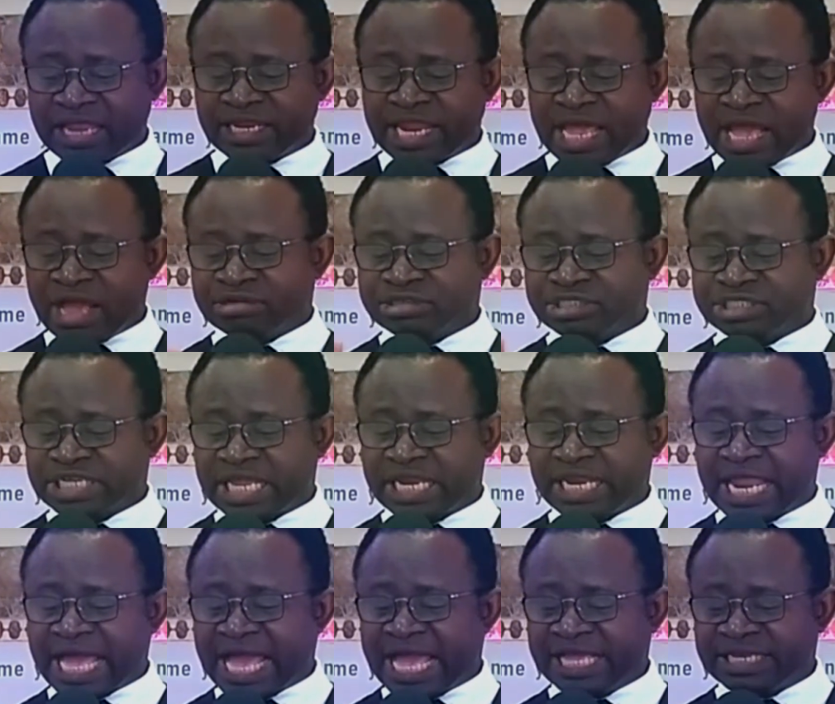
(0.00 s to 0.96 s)
And now
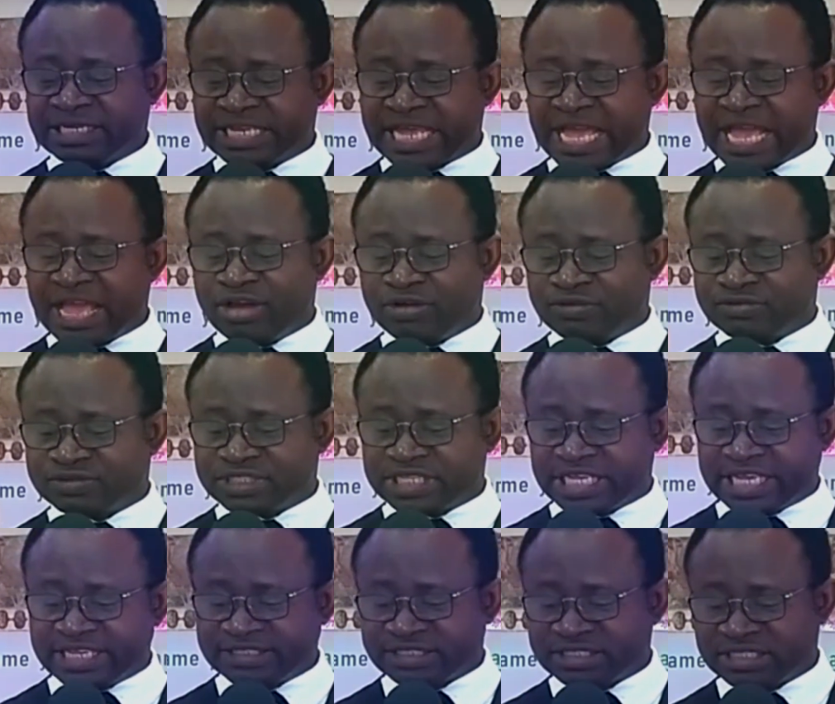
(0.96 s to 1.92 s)
shall I die of
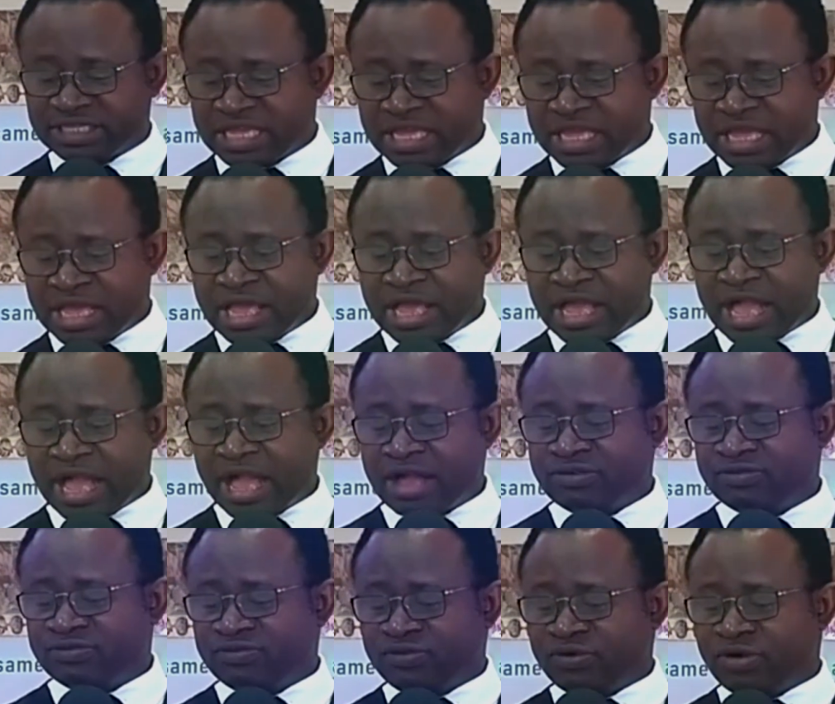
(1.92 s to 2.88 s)
thirst
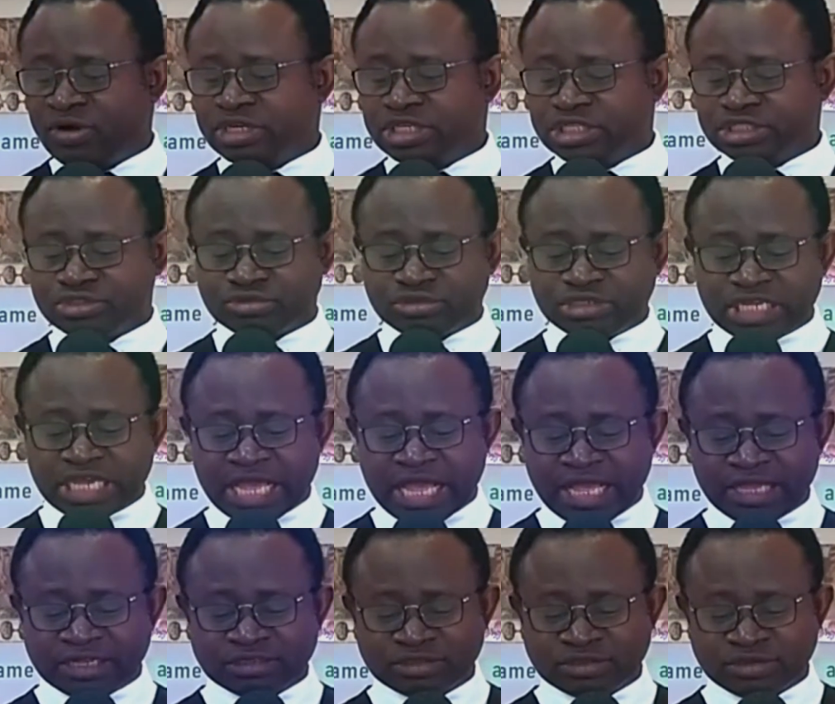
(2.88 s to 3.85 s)
and fall into
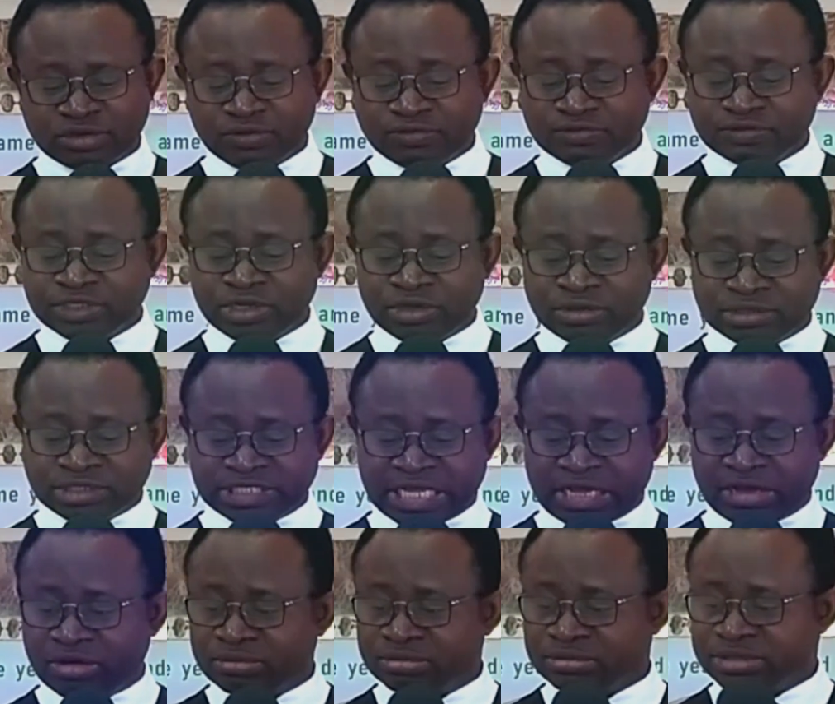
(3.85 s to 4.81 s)
the hand of the
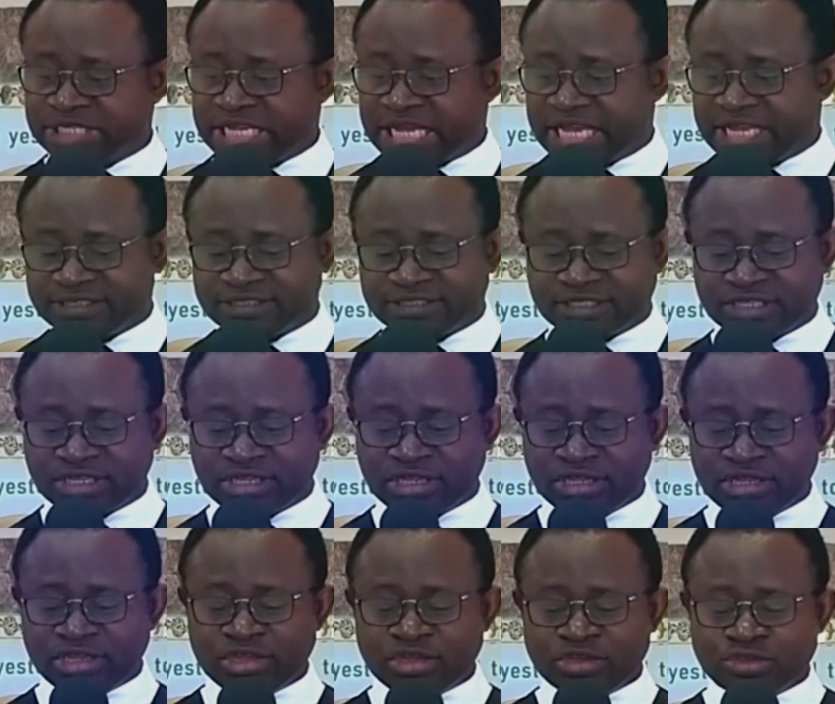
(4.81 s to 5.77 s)
uncircumcised?
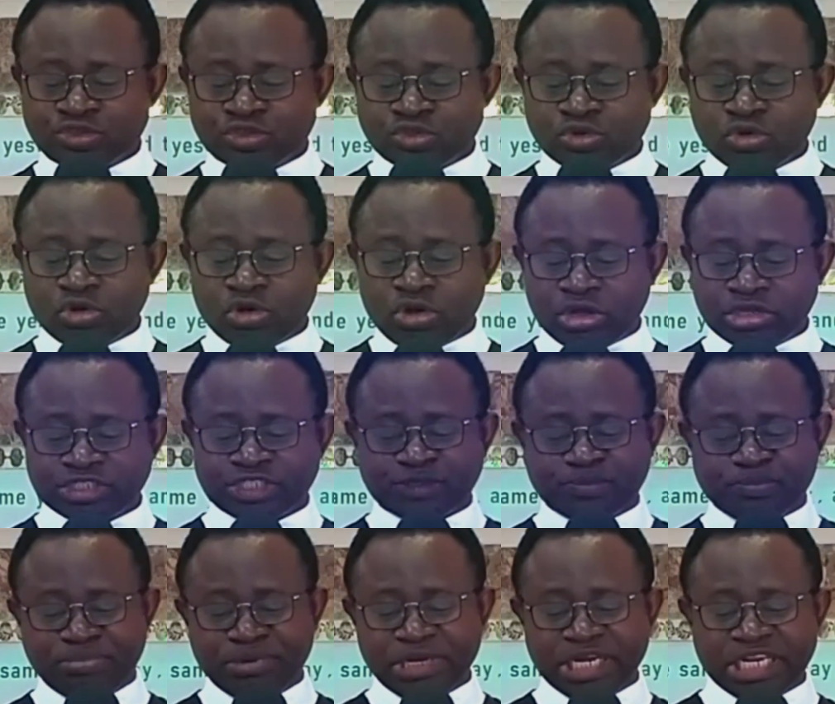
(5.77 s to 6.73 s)
So
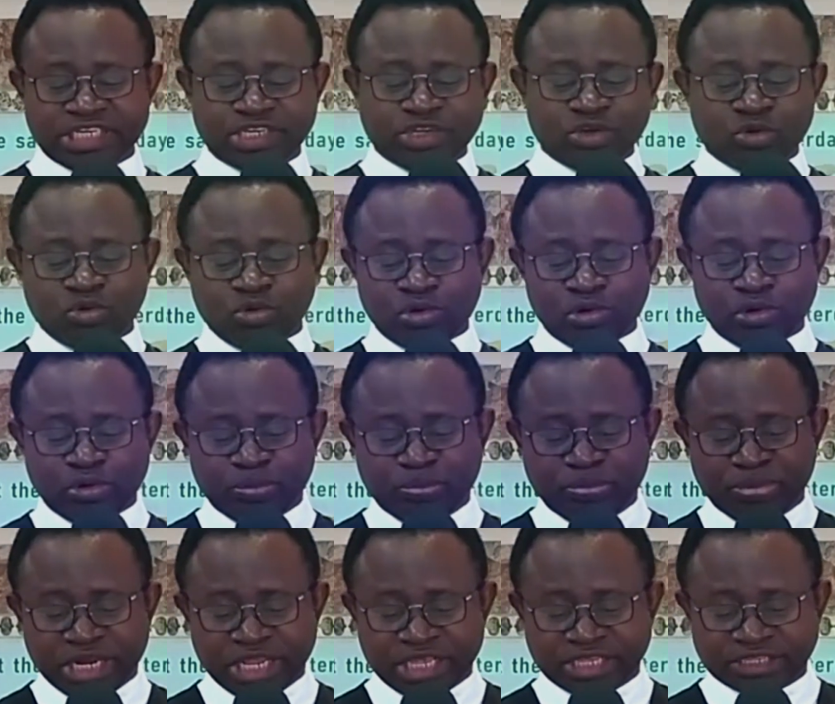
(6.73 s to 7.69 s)
God split the
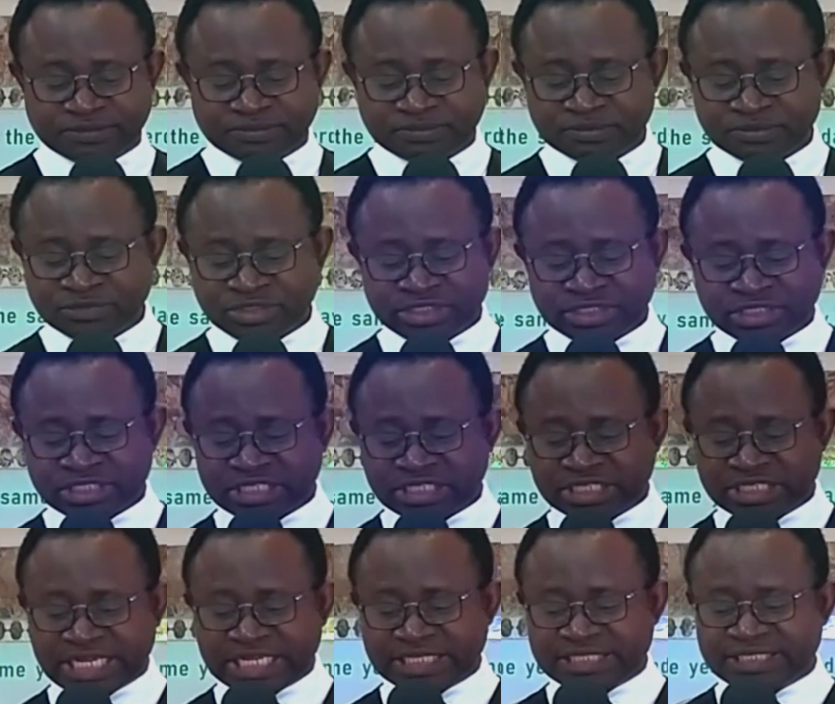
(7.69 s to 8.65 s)
hollow place
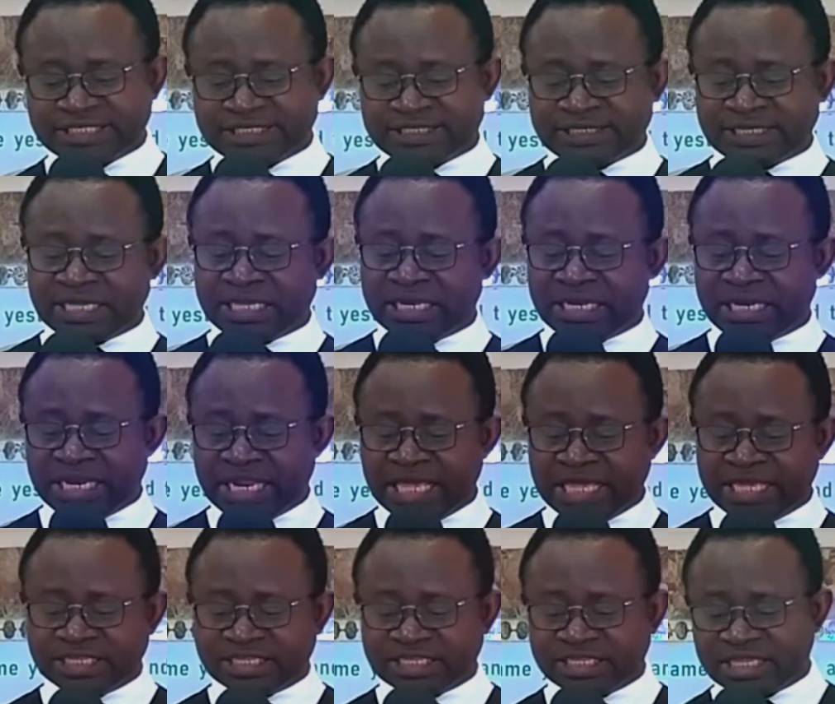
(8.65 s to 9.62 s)
that is
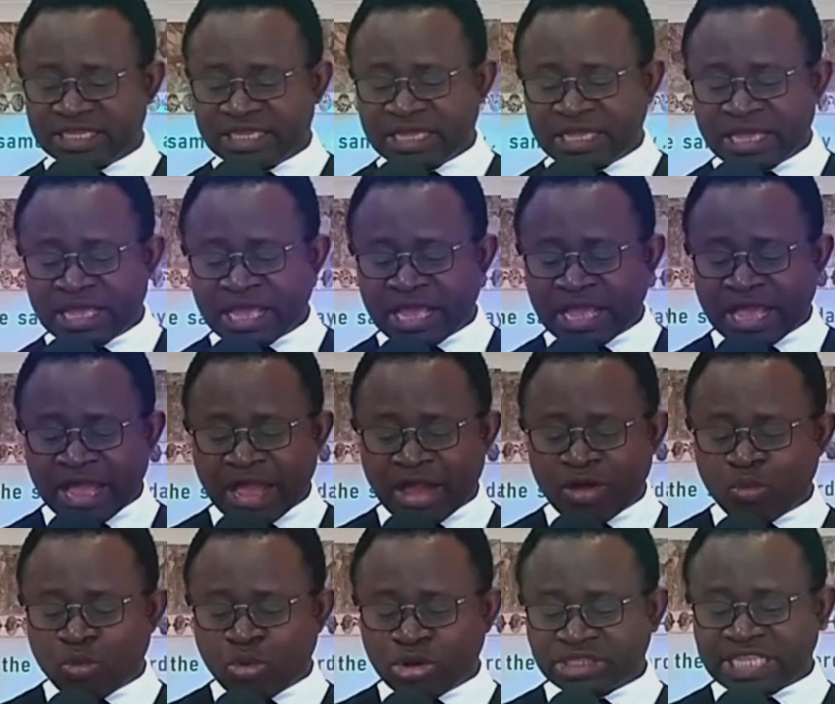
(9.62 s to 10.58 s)
in Lehi,
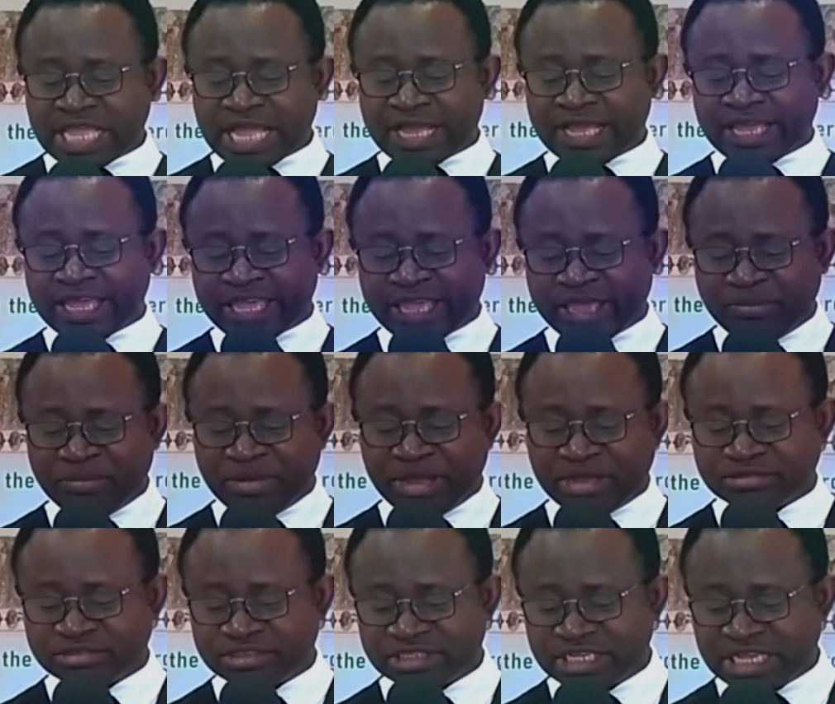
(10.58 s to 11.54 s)
and water
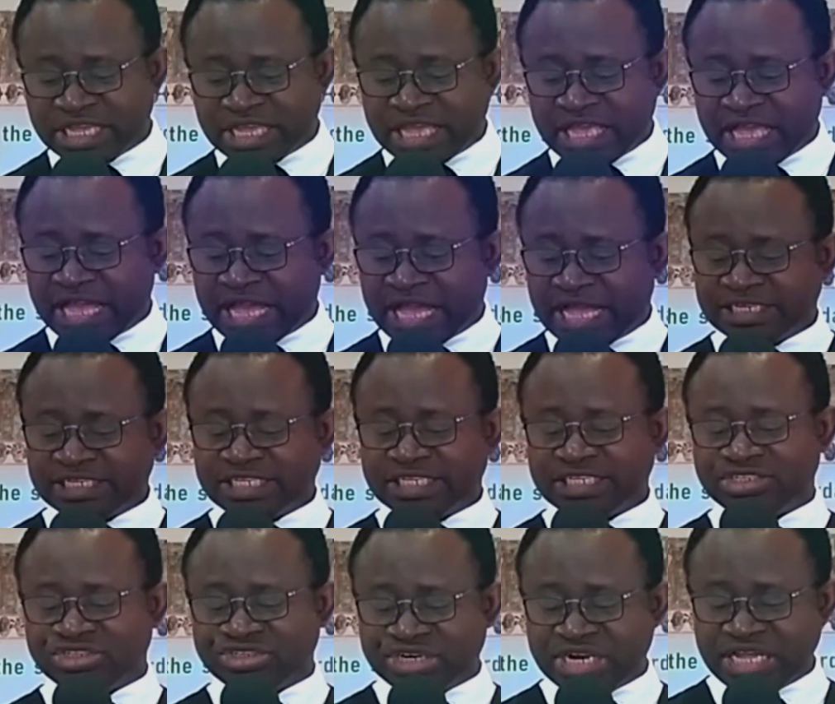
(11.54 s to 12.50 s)
came out,
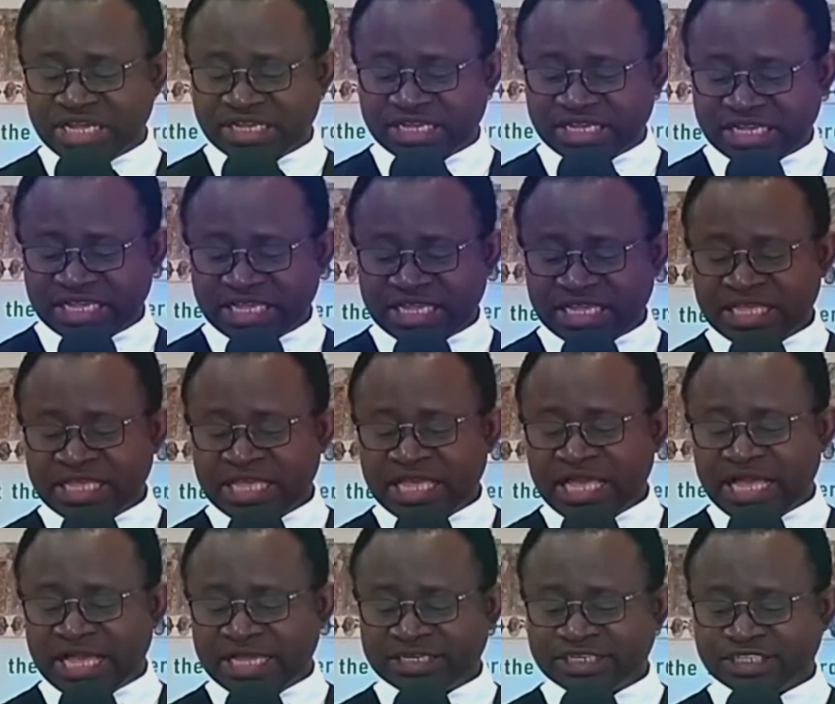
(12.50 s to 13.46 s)
and he drank,
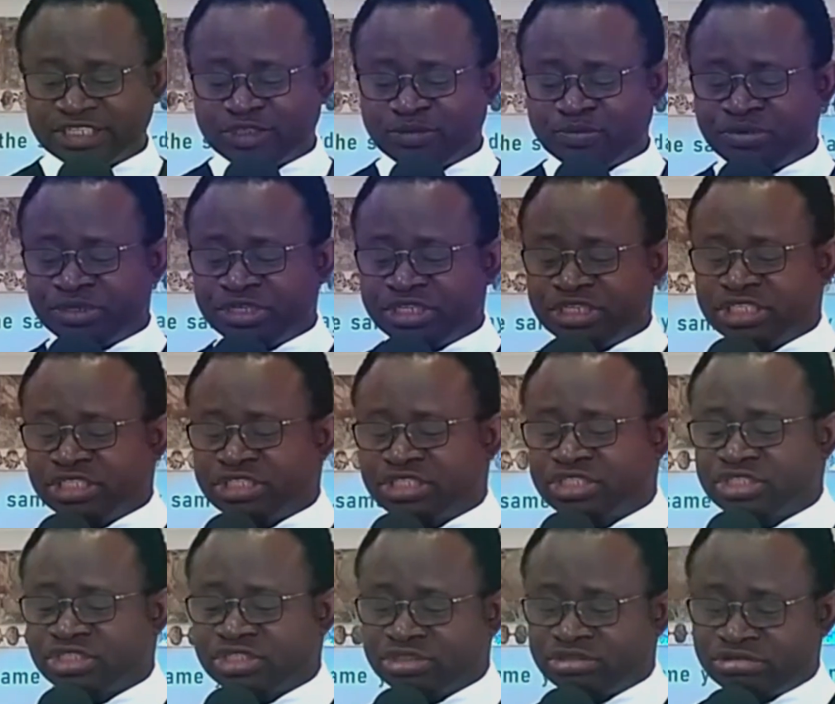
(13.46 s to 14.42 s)
and his
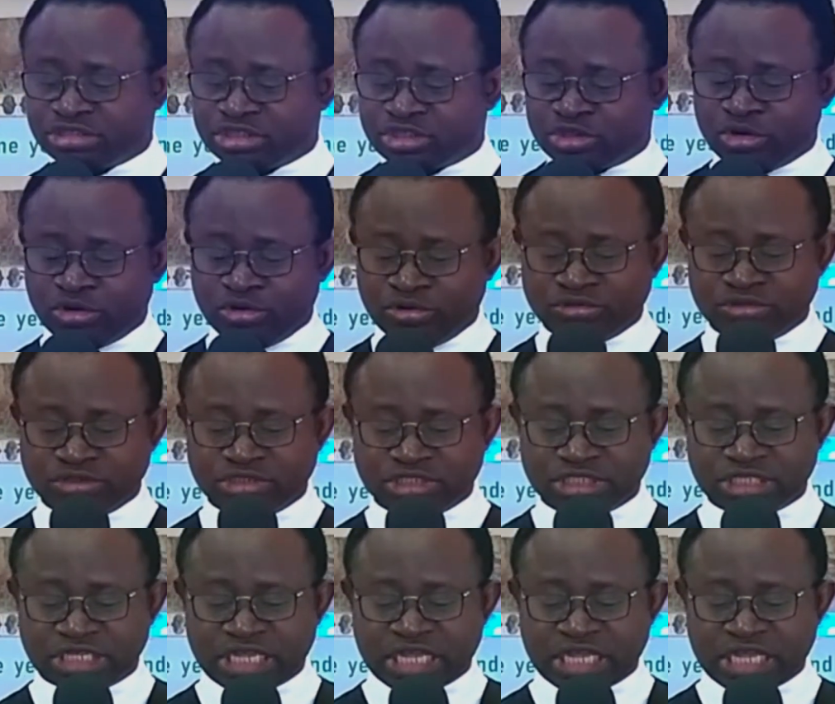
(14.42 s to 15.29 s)
spirit returned,